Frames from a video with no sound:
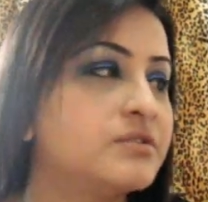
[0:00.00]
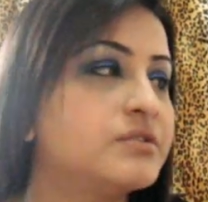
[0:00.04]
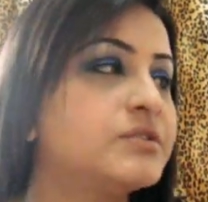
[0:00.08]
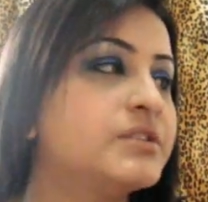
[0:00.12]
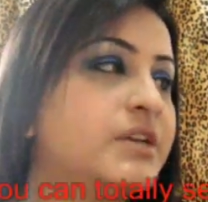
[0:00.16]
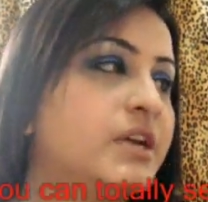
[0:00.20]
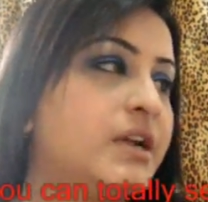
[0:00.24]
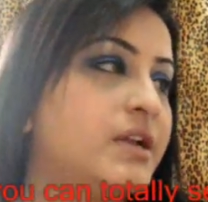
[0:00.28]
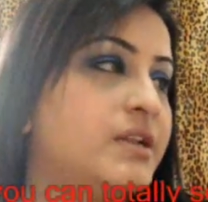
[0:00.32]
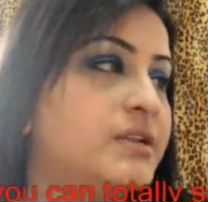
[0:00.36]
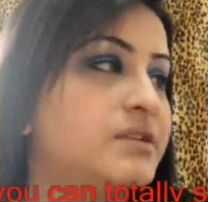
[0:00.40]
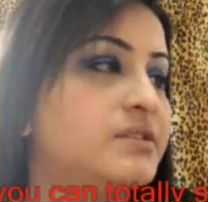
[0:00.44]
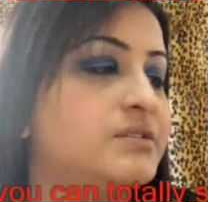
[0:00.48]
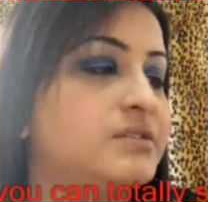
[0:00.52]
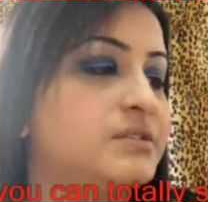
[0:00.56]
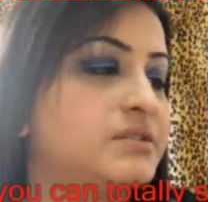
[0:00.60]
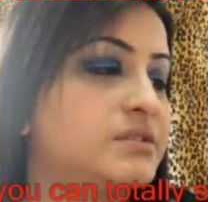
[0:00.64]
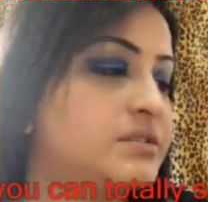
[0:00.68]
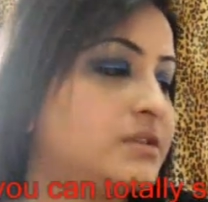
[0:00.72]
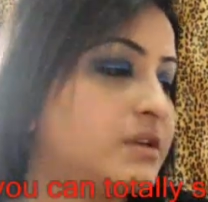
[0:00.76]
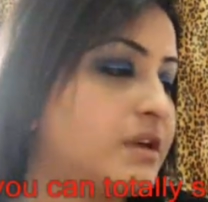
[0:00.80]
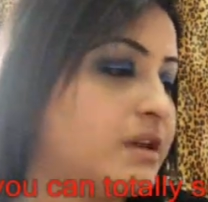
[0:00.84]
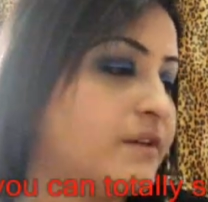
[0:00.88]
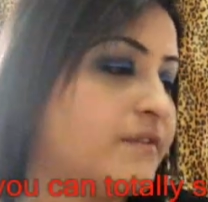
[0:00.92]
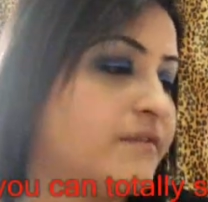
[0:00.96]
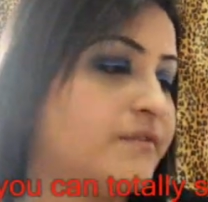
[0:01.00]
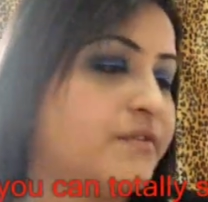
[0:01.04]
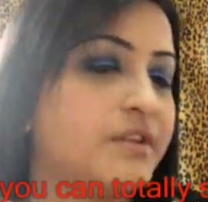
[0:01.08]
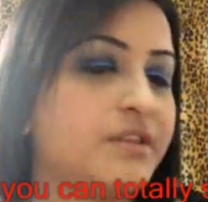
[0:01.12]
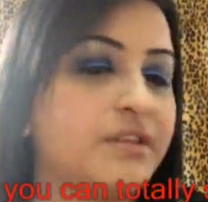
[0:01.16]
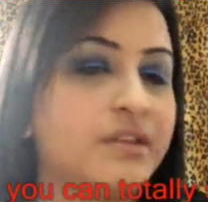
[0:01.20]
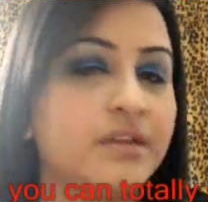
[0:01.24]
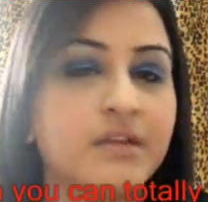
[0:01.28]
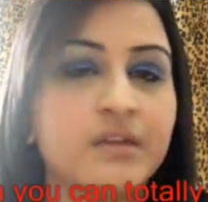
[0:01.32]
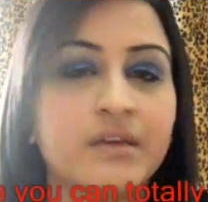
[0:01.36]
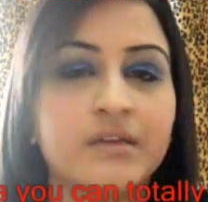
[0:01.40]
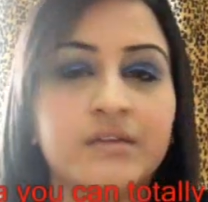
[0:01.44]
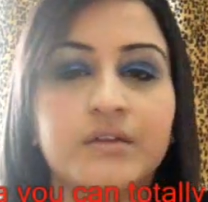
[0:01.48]
changed
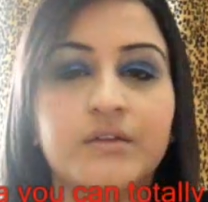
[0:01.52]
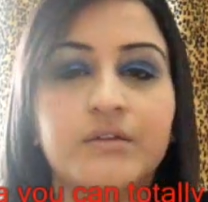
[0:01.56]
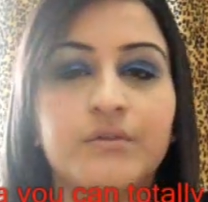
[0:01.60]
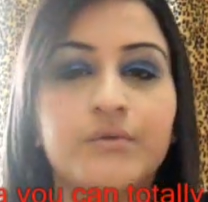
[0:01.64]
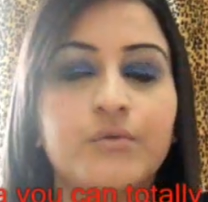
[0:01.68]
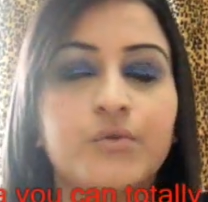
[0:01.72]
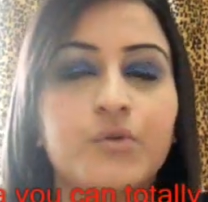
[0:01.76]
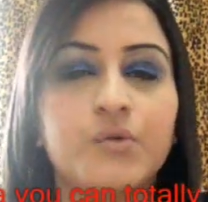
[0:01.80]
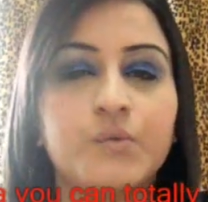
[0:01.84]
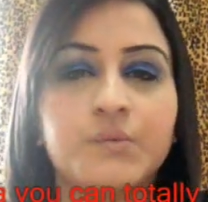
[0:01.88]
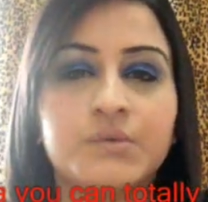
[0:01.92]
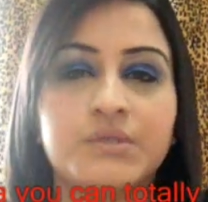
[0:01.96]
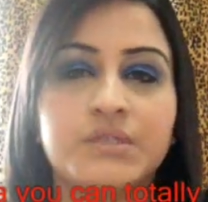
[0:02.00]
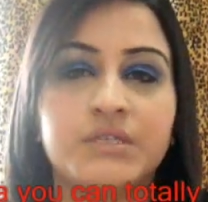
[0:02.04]
everything in the room.